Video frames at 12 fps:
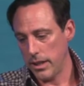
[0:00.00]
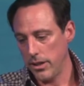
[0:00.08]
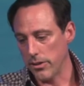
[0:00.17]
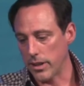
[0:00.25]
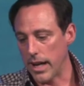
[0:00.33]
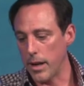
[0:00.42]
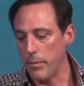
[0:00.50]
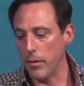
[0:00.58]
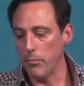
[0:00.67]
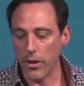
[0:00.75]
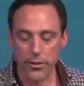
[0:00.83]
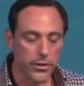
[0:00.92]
I hear a lot about